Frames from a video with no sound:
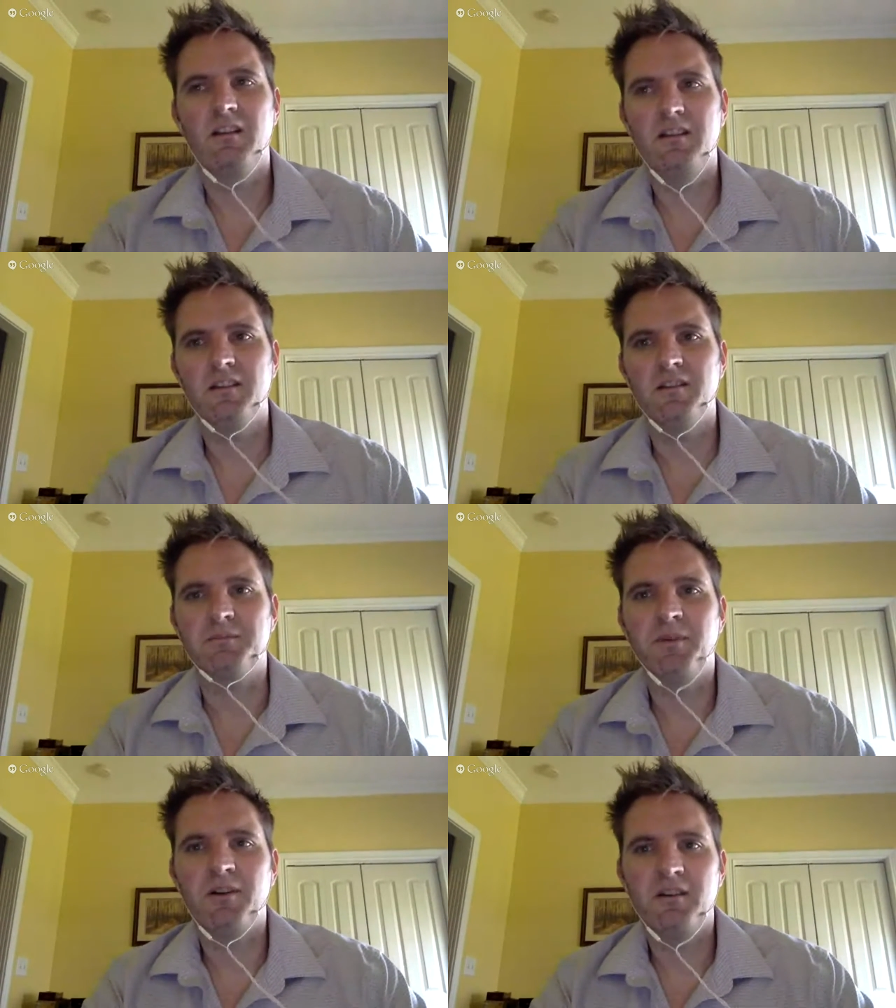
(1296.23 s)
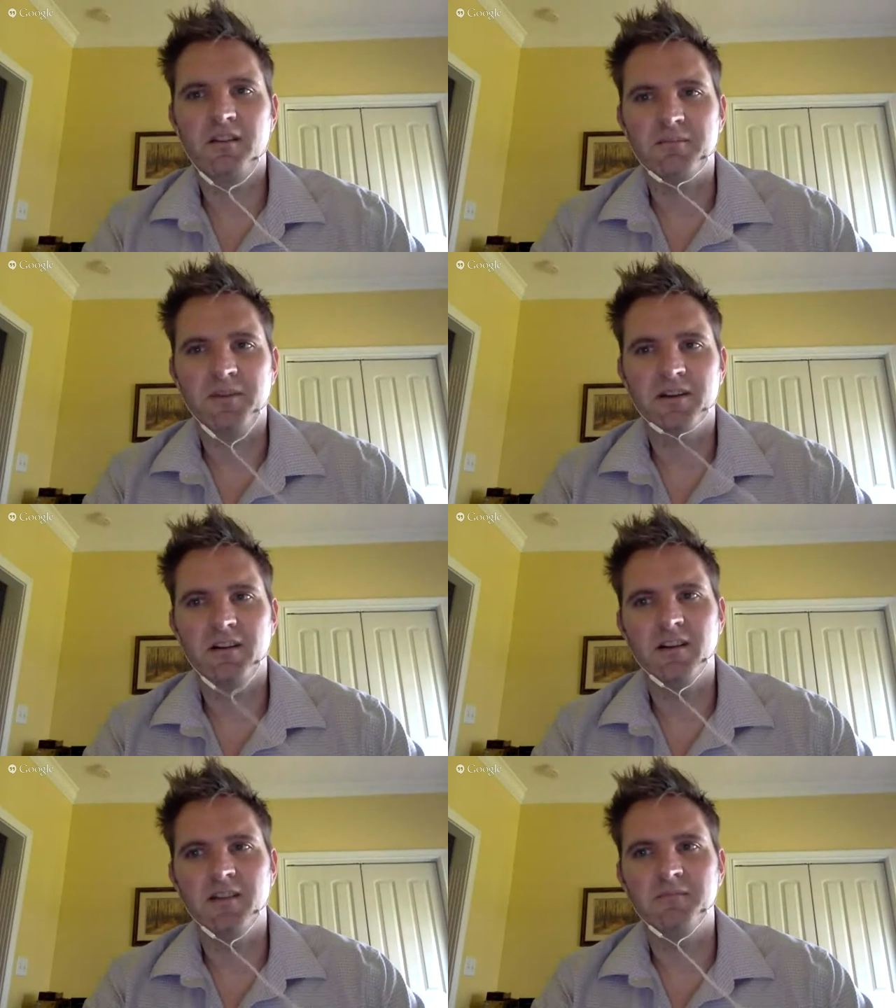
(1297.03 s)
as part of that
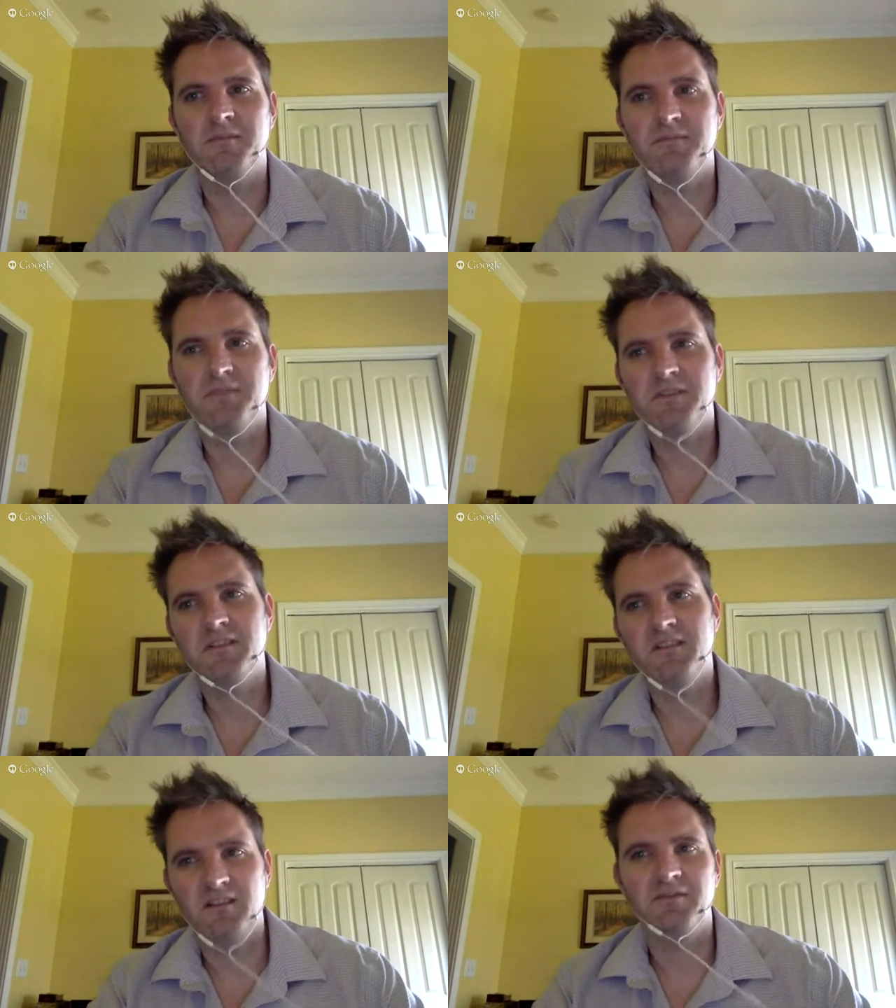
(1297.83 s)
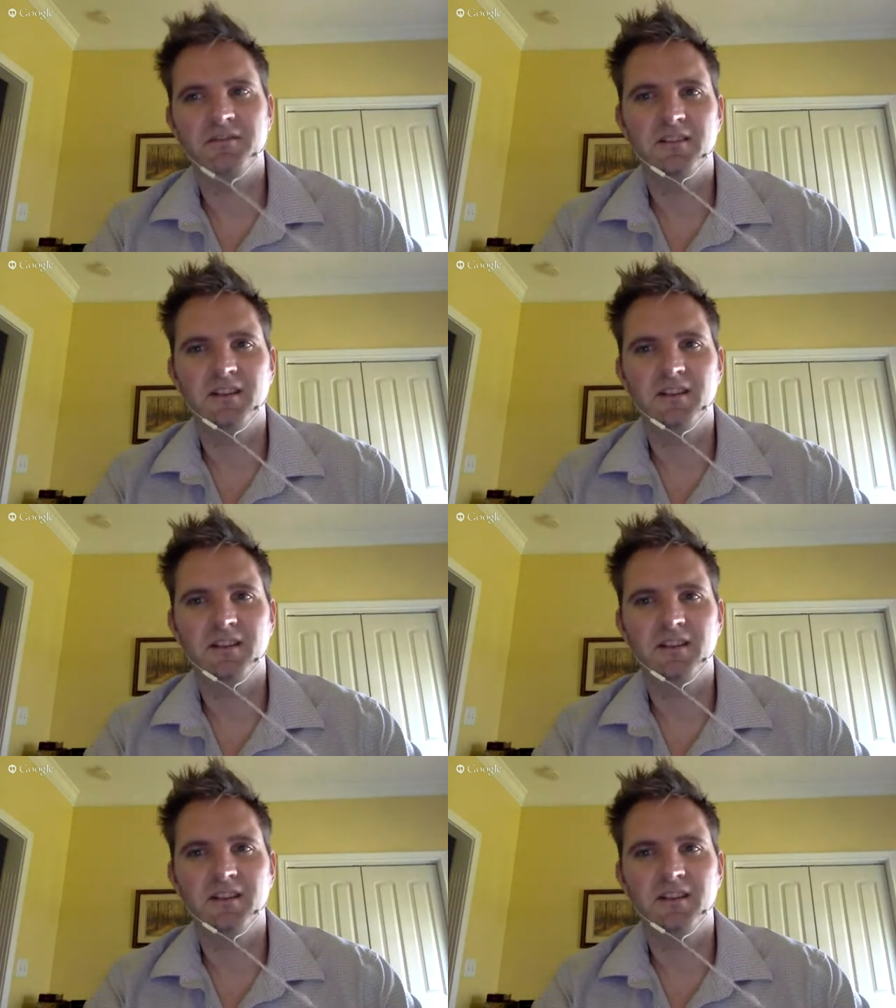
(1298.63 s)
paradigm shift.